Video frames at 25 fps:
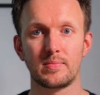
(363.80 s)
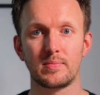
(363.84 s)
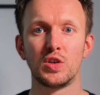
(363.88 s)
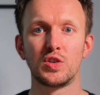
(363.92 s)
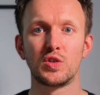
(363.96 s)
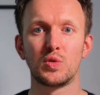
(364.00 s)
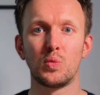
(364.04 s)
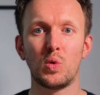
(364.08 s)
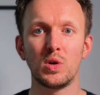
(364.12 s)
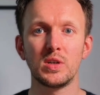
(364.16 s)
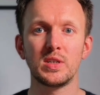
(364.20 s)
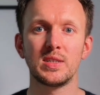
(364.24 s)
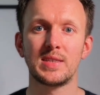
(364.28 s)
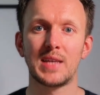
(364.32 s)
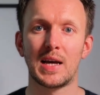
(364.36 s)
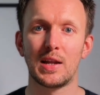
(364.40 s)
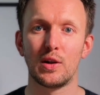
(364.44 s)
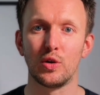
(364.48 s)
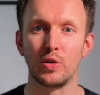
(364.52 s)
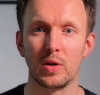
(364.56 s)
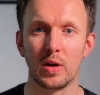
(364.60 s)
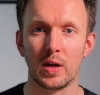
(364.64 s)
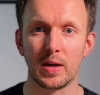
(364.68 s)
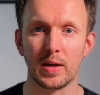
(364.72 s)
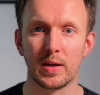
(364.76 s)
So what does that
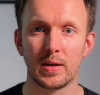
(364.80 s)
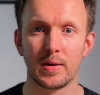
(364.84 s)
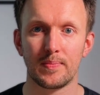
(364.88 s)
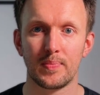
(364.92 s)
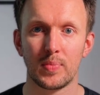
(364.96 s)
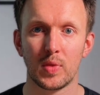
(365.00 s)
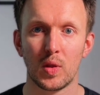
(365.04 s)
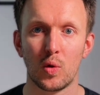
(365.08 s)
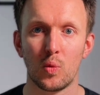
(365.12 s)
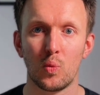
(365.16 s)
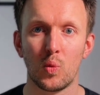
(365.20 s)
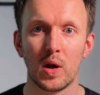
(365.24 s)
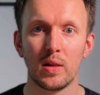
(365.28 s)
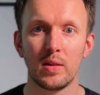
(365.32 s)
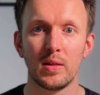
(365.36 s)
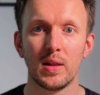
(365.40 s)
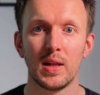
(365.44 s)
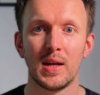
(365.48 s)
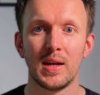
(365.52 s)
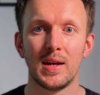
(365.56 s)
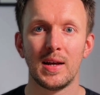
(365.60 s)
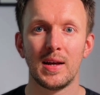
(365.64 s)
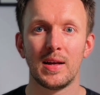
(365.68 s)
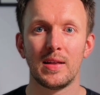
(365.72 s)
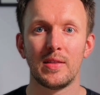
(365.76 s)
look like? Well,
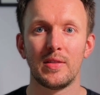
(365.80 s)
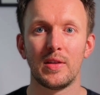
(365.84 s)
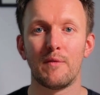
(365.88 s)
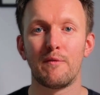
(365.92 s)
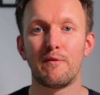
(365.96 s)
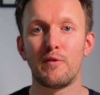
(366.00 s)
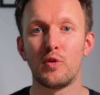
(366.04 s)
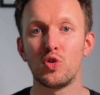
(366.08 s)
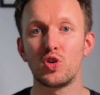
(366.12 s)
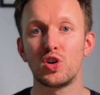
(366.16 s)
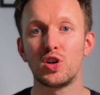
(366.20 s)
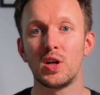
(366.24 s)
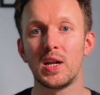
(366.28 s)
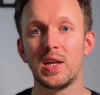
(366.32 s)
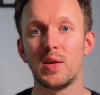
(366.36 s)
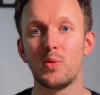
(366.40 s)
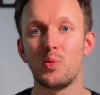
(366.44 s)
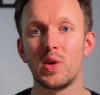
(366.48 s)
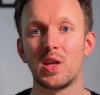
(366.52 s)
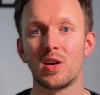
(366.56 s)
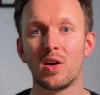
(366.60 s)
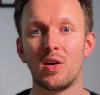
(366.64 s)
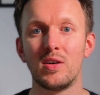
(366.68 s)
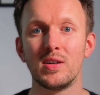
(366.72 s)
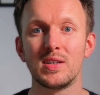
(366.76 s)
unfortunately,
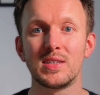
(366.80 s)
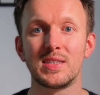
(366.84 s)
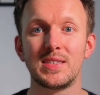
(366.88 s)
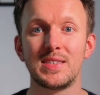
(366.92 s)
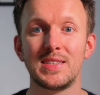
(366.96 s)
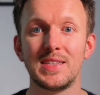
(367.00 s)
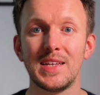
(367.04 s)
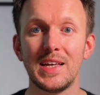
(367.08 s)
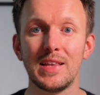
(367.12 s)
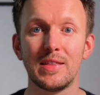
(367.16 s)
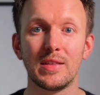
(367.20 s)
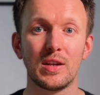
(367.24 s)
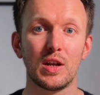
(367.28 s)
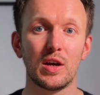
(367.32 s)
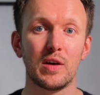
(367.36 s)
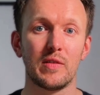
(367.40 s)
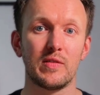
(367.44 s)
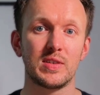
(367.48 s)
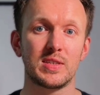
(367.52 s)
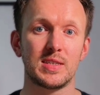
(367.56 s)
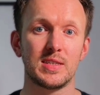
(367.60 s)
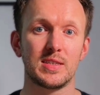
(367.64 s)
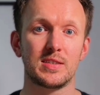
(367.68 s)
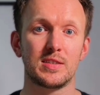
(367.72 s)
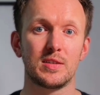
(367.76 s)
we can't see the
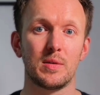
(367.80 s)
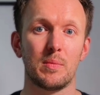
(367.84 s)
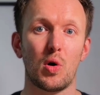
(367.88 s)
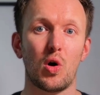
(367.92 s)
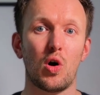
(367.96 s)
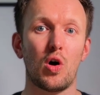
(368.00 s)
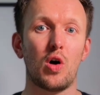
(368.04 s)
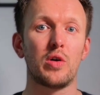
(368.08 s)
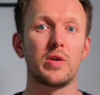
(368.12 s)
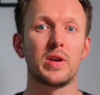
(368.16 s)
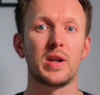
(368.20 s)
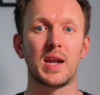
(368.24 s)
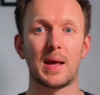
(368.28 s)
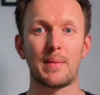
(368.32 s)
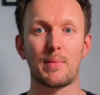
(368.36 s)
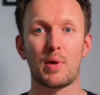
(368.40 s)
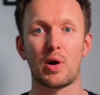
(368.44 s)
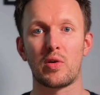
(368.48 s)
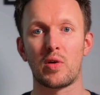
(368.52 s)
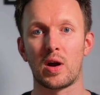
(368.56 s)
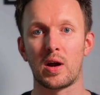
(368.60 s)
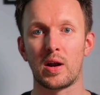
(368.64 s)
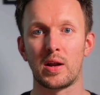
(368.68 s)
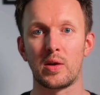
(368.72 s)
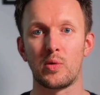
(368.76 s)
nervous system on an
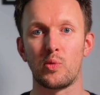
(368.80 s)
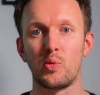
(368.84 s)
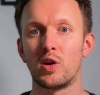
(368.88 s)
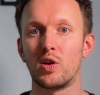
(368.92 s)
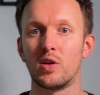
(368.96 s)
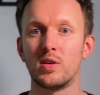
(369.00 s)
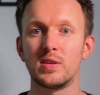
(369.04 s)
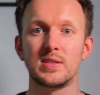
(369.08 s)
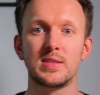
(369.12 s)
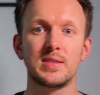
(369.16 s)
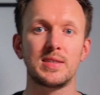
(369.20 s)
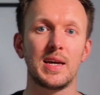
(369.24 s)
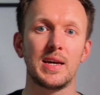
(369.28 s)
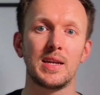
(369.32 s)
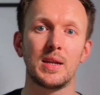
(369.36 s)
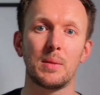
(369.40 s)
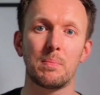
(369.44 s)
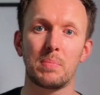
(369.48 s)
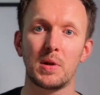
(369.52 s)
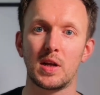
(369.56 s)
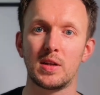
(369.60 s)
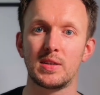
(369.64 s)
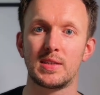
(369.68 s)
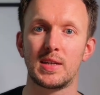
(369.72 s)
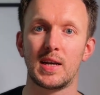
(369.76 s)
MRI. We can't see it in a
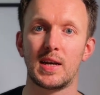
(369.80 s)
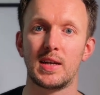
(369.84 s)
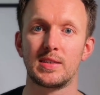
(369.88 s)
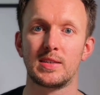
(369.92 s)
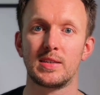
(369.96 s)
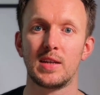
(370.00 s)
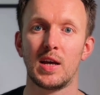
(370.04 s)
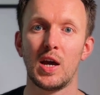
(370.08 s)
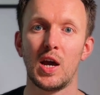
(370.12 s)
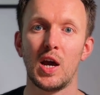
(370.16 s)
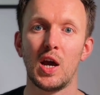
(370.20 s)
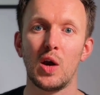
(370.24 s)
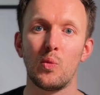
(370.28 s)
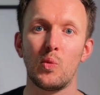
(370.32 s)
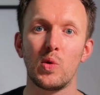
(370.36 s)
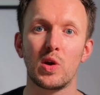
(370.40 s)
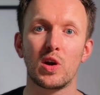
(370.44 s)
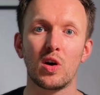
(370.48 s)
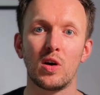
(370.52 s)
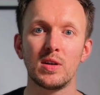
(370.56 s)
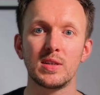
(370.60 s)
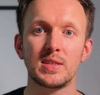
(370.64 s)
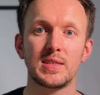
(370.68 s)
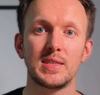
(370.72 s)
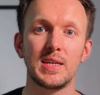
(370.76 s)
blood test. We
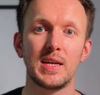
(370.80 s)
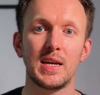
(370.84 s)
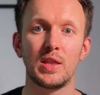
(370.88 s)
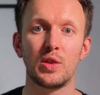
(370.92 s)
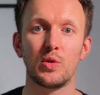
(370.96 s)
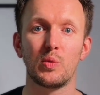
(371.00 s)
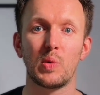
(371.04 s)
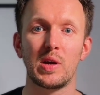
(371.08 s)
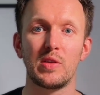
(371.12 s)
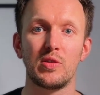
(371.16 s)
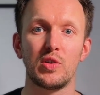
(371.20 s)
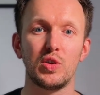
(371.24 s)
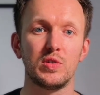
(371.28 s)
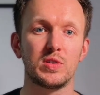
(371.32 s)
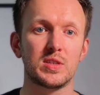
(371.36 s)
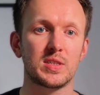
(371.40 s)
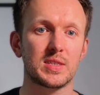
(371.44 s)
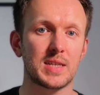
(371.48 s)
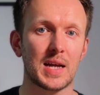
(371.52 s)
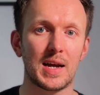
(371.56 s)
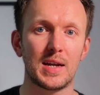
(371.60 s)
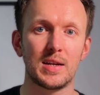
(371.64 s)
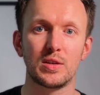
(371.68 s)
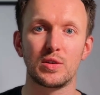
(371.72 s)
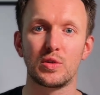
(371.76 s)
can't see it in the way that you
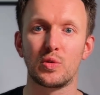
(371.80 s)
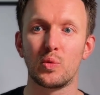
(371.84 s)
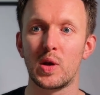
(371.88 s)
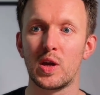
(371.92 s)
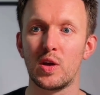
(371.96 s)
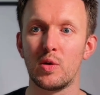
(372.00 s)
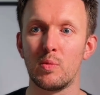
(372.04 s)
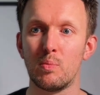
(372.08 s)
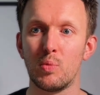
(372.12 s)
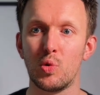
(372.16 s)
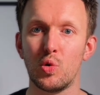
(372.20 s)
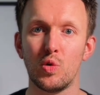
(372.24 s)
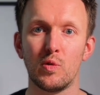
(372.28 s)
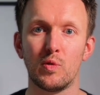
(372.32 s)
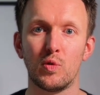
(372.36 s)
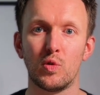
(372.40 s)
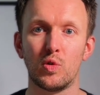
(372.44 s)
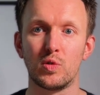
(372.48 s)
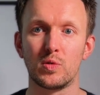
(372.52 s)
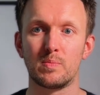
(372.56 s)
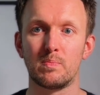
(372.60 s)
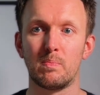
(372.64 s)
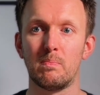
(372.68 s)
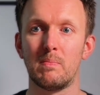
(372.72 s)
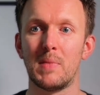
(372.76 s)
stand, the way you move,
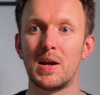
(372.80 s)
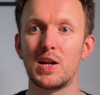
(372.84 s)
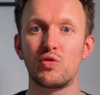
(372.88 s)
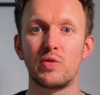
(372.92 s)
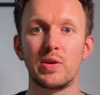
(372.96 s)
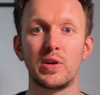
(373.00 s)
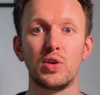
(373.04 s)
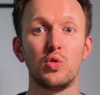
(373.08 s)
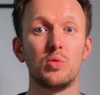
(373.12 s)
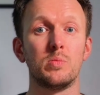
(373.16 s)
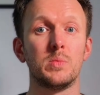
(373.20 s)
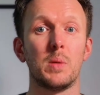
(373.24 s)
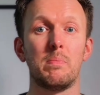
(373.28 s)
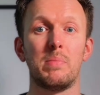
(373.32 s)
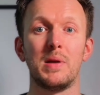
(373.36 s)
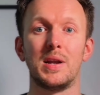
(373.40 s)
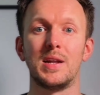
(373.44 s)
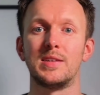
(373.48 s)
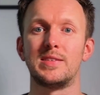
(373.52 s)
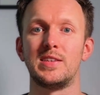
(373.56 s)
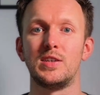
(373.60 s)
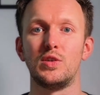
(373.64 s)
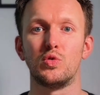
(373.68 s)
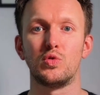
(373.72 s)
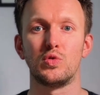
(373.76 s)
or measuring your
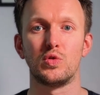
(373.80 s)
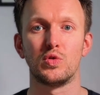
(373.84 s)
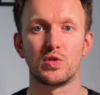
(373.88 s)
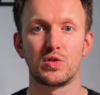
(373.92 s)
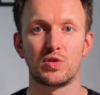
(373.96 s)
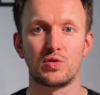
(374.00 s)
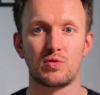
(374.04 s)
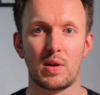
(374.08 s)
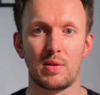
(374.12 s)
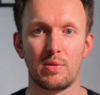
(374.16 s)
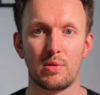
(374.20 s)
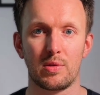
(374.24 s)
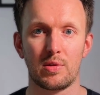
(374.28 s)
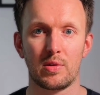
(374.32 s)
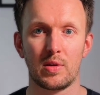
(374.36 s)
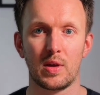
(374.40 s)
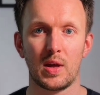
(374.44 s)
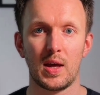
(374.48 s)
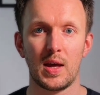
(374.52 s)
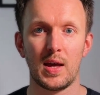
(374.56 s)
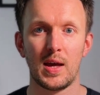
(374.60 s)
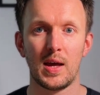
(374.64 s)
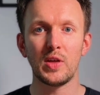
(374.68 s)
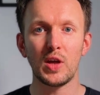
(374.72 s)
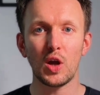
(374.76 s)
mobility or your strength.
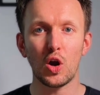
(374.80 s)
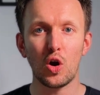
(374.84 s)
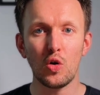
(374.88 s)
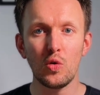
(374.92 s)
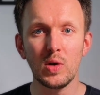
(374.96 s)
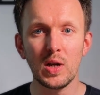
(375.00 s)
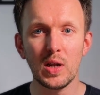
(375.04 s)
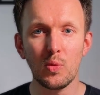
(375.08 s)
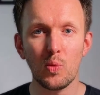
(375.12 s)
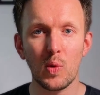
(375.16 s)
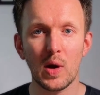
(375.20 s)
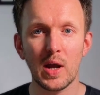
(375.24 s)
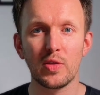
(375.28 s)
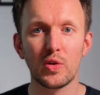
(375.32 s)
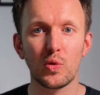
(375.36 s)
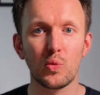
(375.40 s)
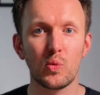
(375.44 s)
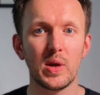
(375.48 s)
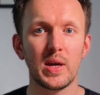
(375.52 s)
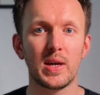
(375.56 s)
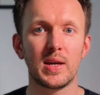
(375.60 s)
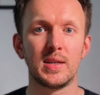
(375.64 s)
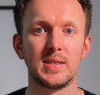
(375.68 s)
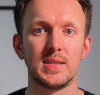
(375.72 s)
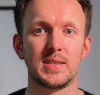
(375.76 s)
The only way that
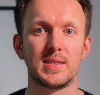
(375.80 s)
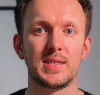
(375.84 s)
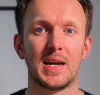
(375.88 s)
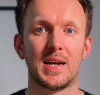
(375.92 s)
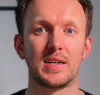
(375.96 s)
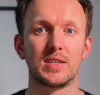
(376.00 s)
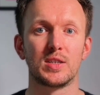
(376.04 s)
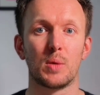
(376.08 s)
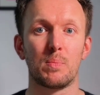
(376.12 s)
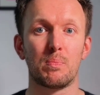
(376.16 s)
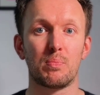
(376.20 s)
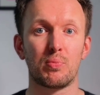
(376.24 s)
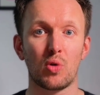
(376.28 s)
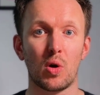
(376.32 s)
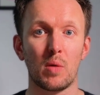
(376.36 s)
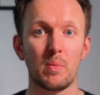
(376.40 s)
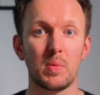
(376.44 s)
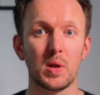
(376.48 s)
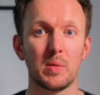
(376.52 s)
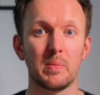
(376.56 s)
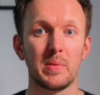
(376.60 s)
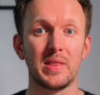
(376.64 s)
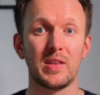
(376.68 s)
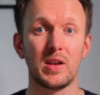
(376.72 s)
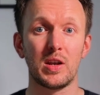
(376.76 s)
we can detect a
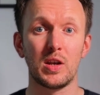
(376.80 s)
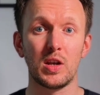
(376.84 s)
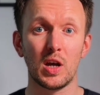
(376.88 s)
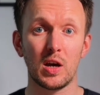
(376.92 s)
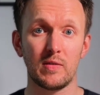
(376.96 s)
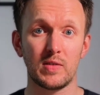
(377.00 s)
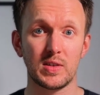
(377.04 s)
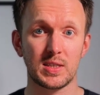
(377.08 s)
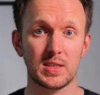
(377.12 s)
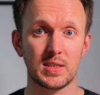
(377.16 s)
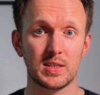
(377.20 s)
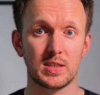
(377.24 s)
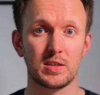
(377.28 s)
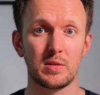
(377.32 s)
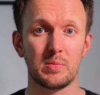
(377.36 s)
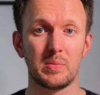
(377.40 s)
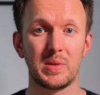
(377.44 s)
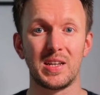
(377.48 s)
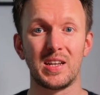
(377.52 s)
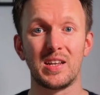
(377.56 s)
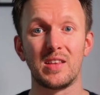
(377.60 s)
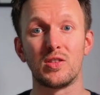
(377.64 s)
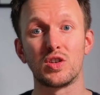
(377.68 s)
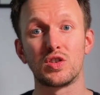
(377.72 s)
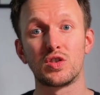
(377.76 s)
problem in the nervous system
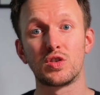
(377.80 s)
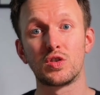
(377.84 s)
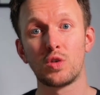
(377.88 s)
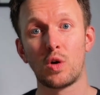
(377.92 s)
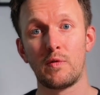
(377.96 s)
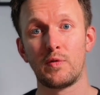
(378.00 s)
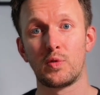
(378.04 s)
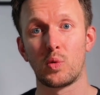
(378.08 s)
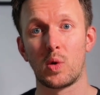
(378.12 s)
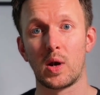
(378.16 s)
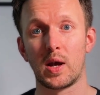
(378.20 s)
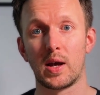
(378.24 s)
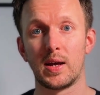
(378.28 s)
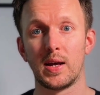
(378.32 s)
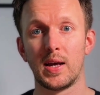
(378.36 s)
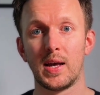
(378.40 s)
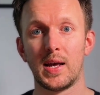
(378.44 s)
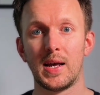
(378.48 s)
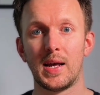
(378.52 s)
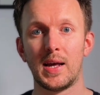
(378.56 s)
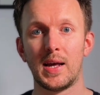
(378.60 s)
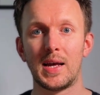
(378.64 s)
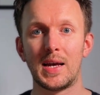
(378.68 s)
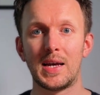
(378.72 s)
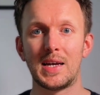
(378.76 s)
and in the software
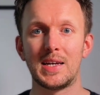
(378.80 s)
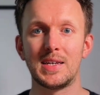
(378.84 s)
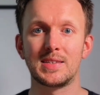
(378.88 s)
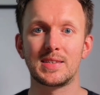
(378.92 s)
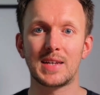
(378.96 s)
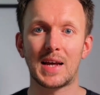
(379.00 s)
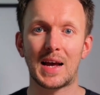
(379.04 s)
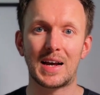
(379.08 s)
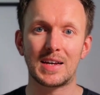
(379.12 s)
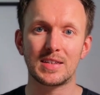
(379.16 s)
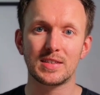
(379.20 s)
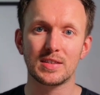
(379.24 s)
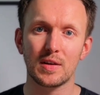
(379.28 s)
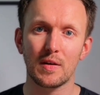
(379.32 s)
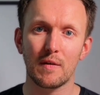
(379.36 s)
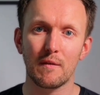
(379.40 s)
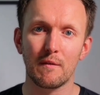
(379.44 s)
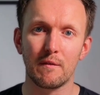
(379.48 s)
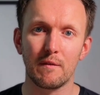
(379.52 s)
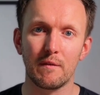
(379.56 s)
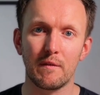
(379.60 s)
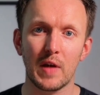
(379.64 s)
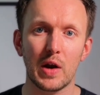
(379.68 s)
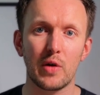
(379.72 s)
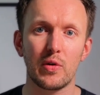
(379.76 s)
is to ask
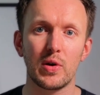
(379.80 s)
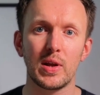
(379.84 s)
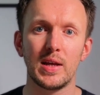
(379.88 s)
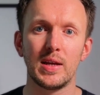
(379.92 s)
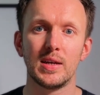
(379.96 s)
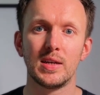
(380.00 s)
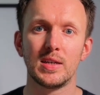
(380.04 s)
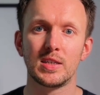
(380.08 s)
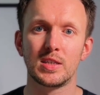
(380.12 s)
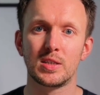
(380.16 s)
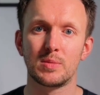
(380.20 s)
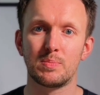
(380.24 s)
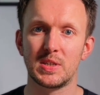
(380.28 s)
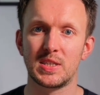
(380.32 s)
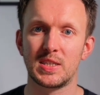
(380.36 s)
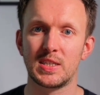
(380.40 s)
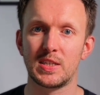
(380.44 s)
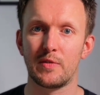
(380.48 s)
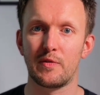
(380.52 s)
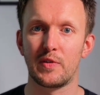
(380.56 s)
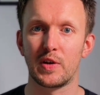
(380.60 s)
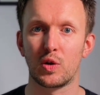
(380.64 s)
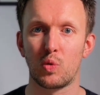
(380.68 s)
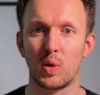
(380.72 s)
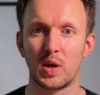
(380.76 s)
very
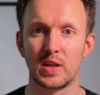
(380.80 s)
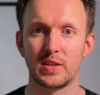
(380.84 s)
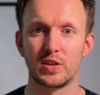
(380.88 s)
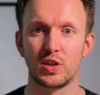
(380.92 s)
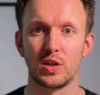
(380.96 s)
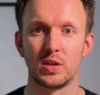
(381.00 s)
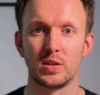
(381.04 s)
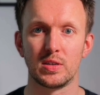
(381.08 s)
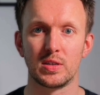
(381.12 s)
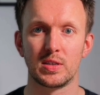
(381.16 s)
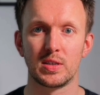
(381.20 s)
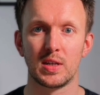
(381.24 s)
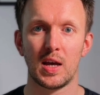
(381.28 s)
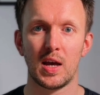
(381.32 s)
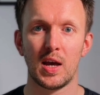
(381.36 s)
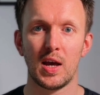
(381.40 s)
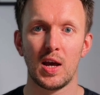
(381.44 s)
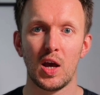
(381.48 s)
specific questions.